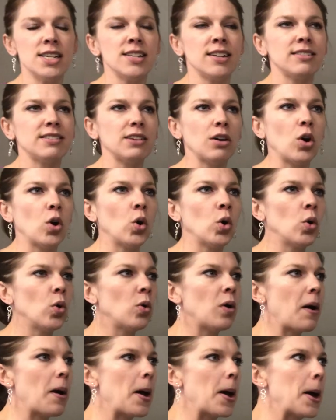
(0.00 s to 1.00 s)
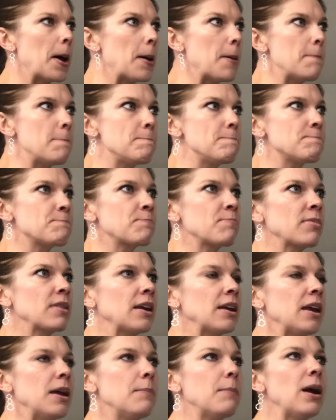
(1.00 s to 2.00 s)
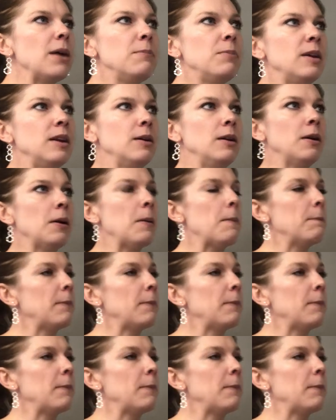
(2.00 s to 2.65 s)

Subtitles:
So it might be